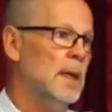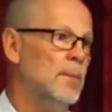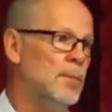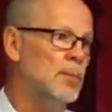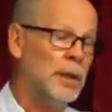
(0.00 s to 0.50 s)

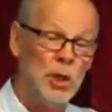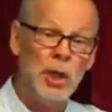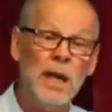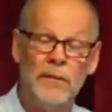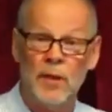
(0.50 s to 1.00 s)

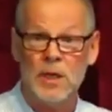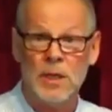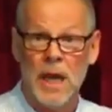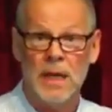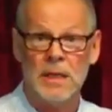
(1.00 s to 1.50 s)
achieve
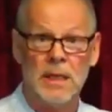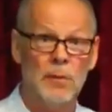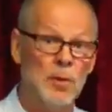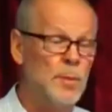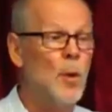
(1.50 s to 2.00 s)
as
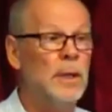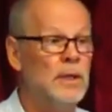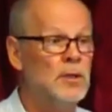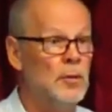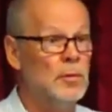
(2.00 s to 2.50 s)
responding
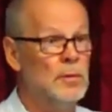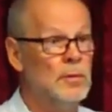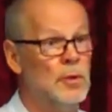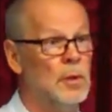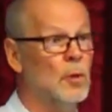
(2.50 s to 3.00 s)
to
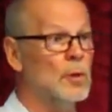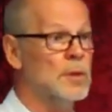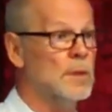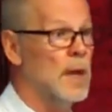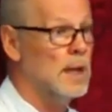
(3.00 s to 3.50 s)
the law's
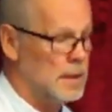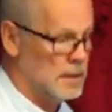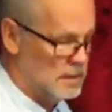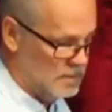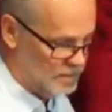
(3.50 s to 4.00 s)
demands.
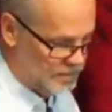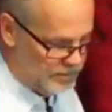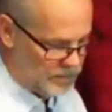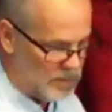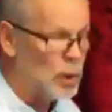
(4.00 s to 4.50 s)

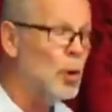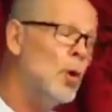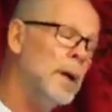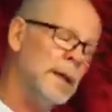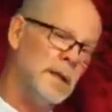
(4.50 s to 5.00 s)
The law
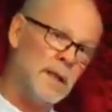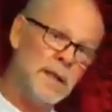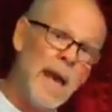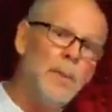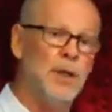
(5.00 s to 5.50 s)
is
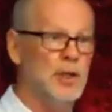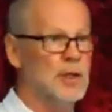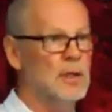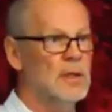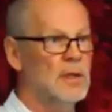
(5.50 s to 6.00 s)
established
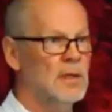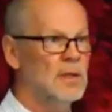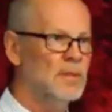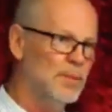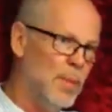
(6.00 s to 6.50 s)

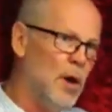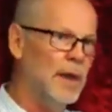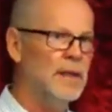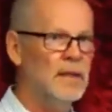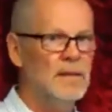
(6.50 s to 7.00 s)
by
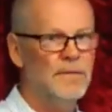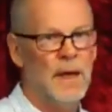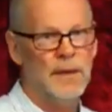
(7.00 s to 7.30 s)
faith.